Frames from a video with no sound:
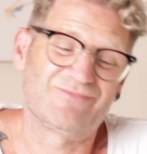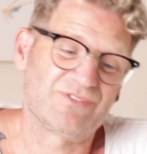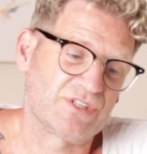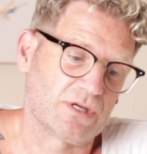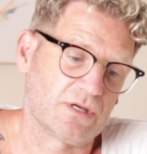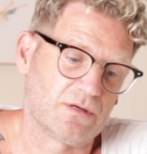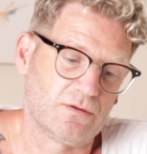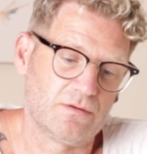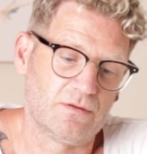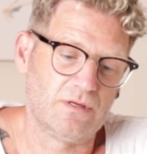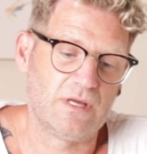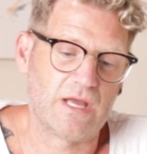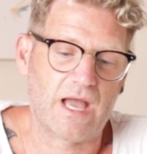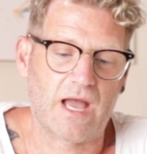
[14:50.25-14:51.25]
So
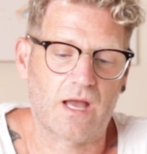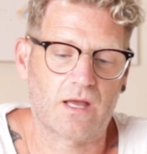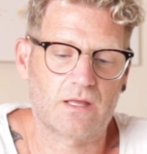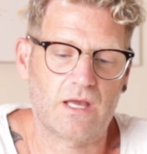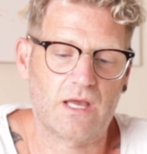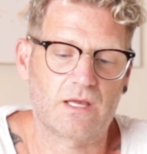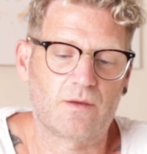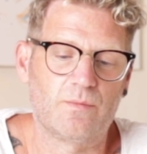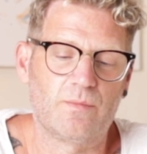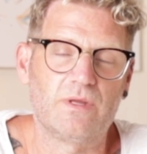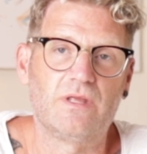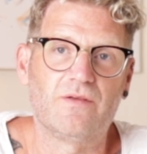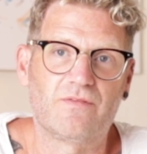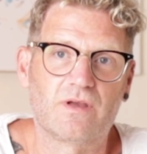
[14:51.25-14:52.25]
yeah, it can
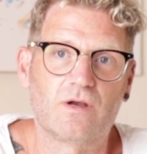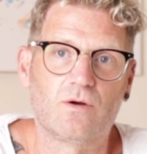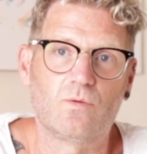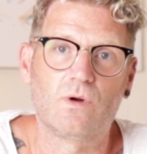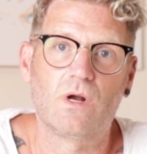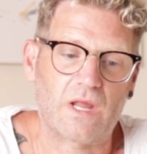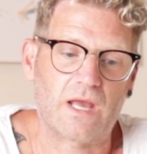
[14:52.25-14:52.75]
be difficult,